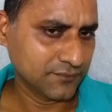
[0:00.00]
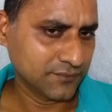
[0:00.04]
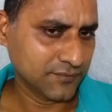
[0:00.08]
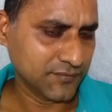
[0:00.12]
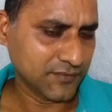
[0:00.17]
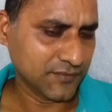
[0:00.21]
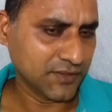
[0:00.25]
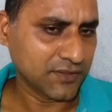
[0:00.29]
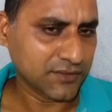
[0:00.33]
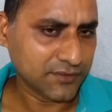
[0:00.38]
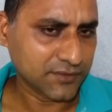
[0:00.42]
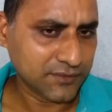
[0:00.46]

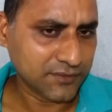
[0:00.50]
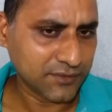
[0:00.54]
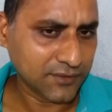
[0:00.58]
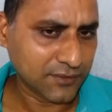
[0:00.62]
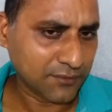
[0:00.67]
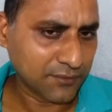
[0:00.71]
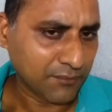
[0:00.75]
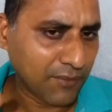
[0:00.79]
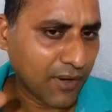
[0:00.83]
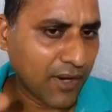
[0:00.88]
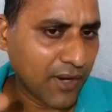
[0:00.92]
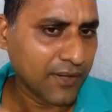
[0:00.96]
Yes, it
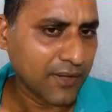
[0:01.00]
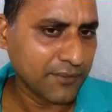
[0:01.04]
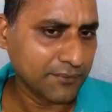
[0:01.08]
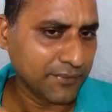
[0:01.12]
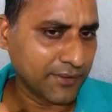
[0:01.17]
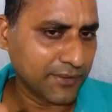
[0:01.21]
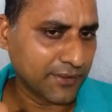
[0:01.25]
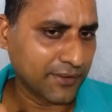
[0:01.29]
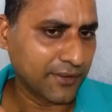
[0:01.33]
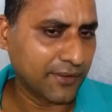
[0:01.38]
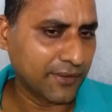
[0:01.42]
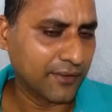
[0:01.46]
might be
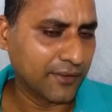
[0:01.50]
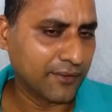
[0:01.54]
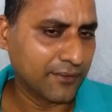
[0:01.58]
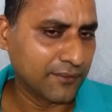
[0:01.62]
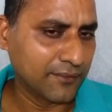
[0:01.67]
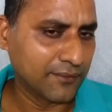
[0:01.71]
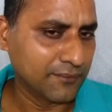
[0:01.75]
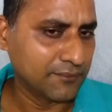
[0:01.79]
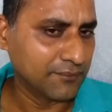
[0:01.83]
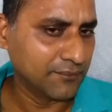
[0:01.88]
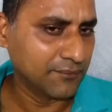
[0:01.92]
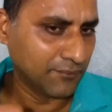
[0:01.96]
clean,
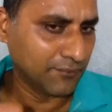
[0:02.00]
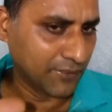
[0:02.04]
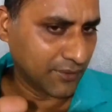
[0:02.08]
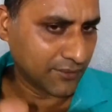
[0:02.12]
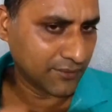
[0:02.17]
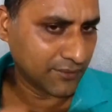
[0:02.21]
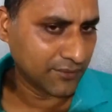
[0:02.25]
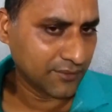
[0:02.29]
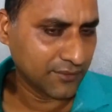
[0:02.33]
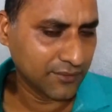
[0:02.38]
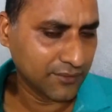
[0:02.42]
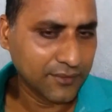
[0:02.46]
but
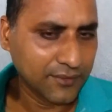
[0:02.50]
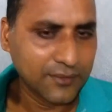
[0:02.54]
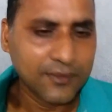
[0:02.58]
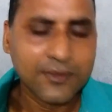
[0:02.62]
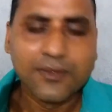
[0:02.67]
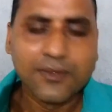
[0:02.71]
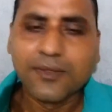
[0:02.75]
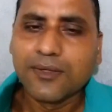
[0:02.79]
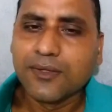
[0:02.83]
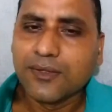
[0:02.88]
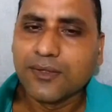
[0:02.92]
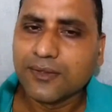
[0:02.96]

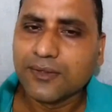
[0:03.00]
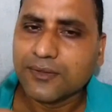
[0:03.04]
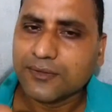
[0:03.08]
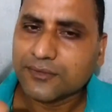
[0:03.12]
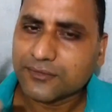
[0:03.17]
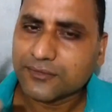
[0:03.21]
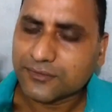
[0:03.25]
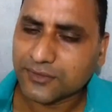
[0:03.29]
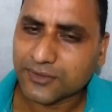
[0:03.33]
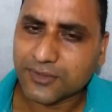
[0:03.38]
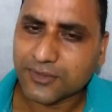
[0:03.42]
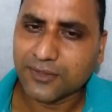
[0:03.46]

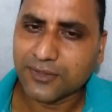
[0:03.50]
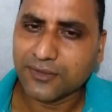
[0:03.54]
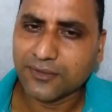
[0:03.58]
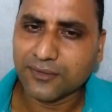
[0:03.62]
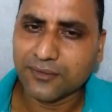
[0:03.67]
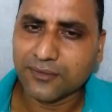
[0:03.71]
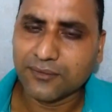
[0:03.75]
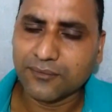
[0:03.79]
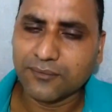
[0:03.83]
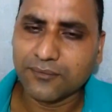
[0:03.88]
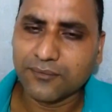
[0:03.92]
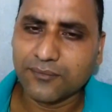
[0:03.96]
certain
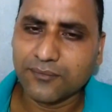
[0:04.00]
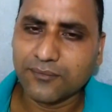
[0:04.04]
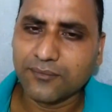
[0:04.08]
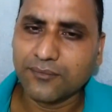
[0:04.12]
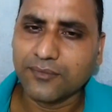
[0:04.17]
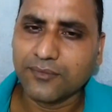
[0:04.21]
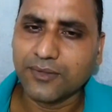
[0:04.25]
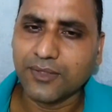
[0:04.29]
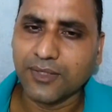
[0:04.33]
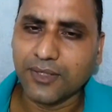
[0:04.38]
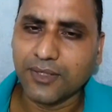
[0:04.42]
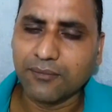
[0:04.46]

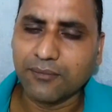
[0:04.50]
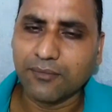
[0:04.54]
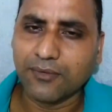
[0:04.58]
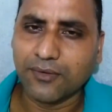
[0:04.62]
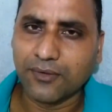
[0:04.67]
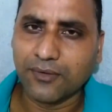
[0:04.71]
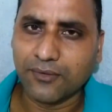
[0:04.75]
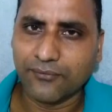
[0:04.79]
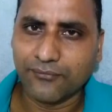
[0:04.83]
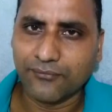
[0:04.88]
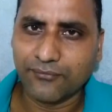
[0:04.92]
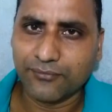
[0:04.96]
level
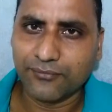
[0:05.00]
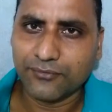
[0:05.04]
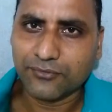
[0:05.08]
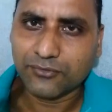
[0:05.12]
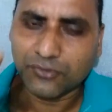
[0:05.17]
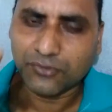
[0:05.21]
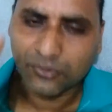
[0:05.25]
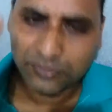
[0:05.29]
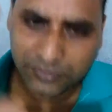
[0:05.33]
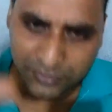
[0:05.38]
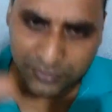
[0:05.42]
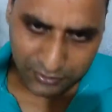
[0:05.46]
of
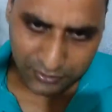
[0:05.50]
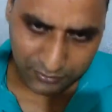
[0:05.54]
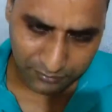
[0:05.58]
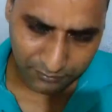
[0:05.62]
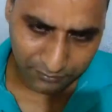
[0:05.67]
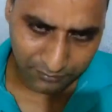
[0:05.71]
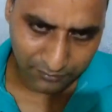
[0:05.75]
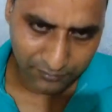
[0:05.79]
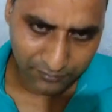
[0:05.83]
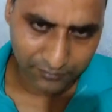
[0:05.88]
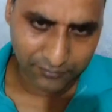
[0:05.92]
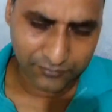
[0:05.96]
toxic
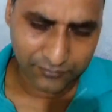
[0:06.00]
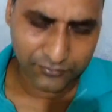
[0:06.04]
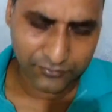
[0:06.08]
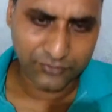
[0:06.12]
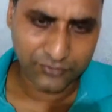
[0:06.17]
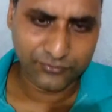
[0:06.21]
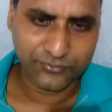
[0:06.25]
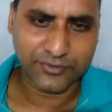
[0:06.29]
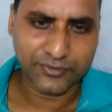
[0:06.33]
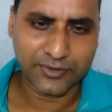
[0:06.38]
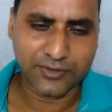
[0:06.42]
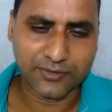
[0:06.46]

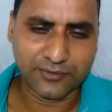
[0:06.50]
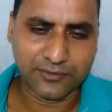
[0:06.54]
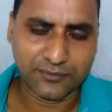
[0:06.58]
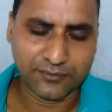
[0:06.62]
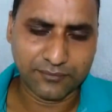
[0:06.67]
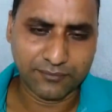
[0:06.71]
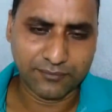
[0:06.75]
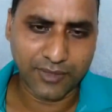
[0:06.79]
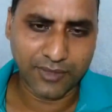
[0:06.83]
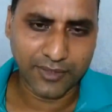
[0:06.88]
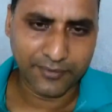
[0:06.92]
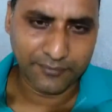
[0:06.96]
substance
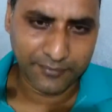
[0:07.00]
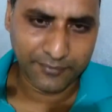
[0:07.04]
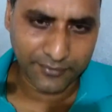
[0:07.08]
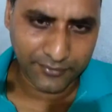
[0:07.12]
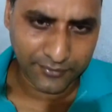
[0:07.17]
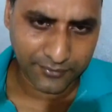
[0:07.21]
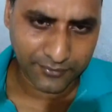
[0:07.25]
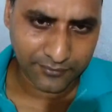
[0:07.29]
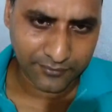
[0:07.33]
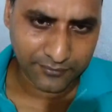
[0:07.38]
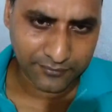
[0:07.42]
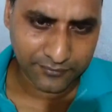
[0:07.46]
might be there.